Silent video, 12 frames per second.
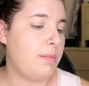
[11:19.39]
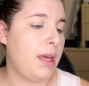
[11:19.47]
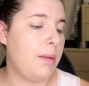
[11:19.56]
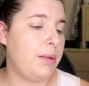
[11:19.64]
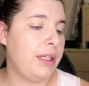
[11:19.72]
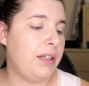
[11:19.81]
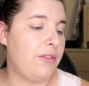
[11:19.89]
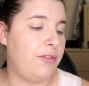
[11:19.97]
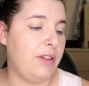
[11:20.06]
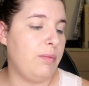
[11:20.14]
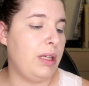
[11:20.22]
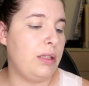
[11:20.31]
Maybelline
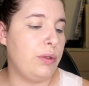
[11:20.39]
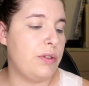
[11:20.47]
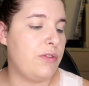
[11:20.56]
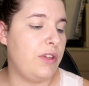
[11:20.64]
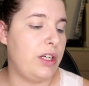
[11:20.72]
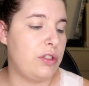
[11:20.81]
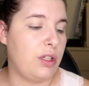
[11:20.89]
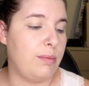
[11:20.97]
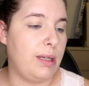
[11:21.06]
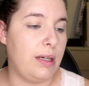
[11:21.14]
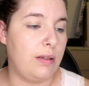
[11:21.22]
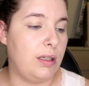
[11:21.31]
Fit Me Loose Finishing
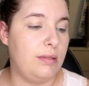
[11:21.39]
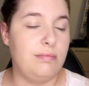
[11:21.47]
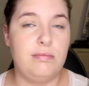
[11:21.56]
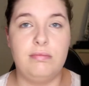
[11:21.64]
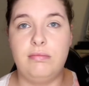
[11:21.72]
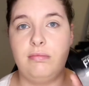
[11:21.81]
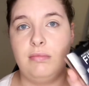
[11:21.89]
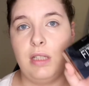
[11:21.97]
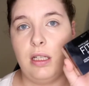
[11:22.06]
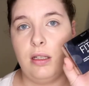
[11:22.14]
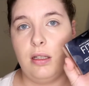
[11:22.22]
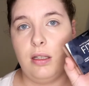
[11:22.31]
Powder.
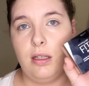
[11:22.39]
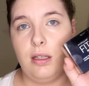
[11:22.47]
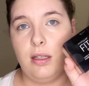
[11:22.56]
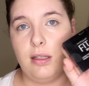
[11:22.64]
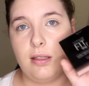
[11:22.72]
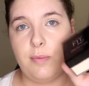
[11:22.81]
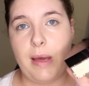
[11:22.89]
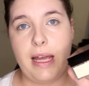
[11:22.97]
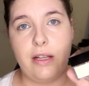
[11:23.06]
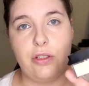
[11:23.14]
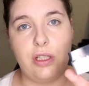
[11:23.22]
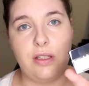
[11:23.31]
Its
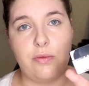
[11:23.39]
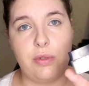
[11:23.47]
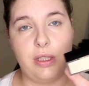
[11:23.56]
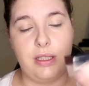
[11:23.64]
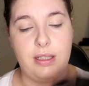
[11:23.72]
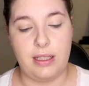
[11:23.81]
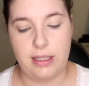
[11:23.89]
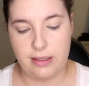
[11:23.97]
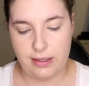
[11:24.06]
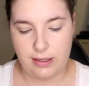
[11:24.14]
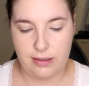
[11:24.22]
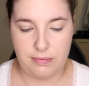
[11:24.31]
packaging is really
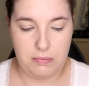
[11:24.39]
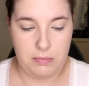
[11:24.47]
nice.